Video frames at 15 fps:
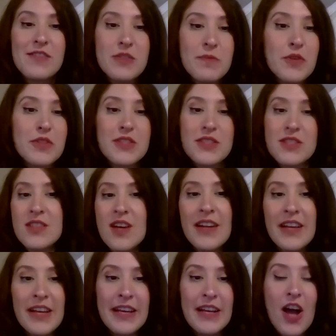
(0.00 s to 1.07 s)
to put when
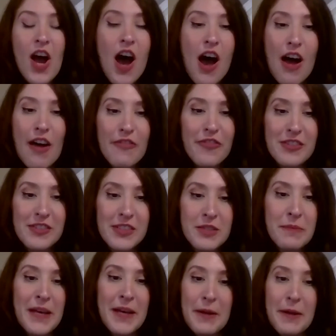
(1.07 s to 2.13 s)
I get home off for a
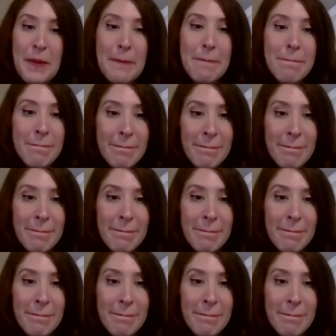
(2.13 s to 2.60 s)
little bit. wedding